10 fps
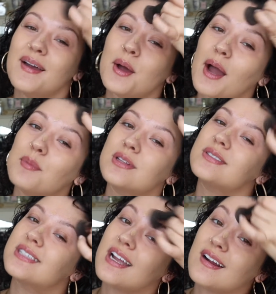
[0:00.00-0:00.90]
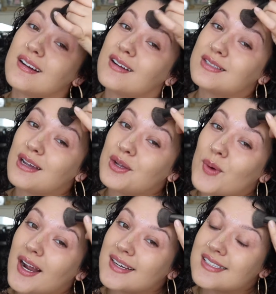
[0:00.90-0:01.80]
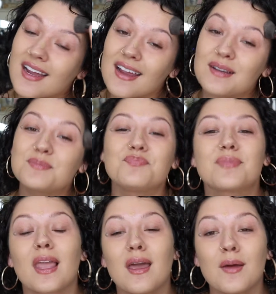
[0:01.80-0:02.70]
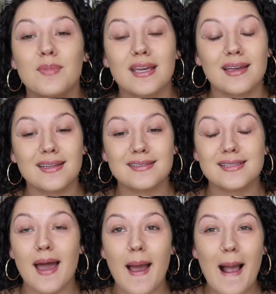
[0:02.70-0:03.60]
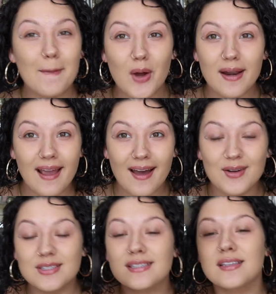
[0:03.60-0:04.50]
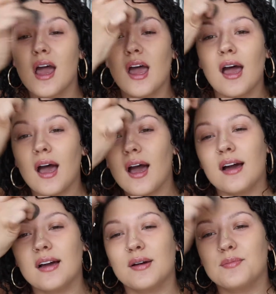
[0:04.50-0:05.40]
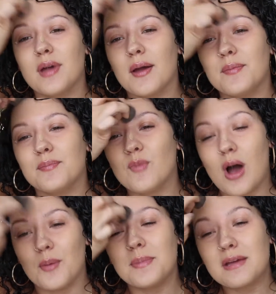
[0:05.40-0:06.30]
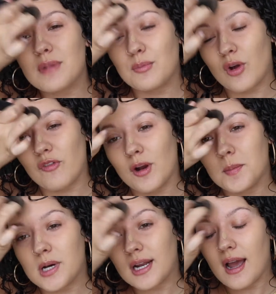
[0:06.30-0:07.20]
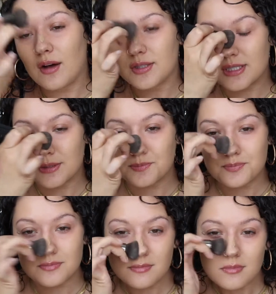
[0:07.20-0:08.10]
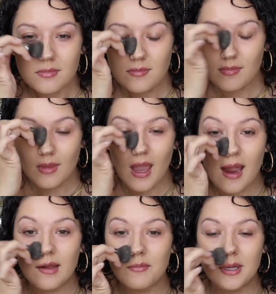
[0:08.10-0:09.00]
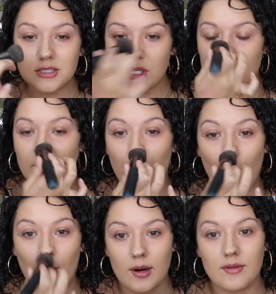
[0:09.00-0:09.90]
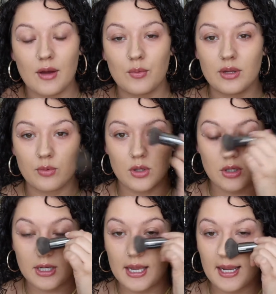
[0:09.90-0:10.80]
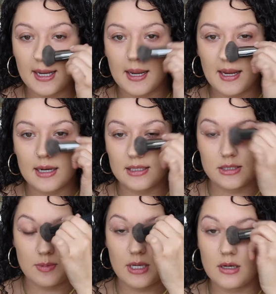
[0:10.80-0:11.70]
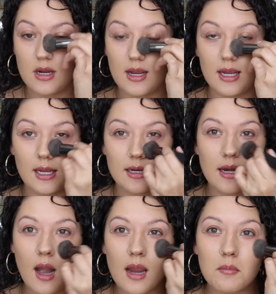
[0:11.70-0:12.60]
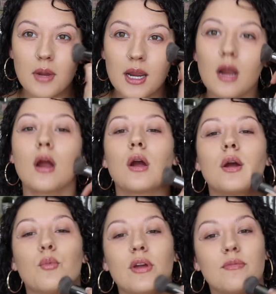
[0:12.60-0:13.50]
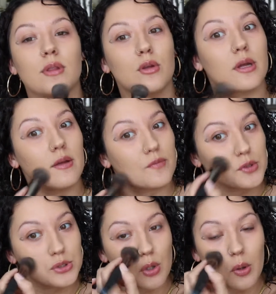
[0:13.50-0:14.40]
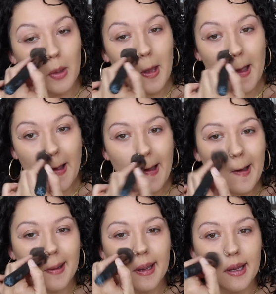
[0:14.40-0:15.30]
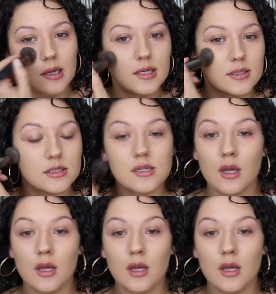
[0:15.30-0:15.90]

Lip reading: I'm a little scared, and I'll tell you why in a second. Because I bought a house. Well, me and my boyfriend bought a house. I have mentioned before that we were looking, and it's been a nightmare. We've been looking for so long, and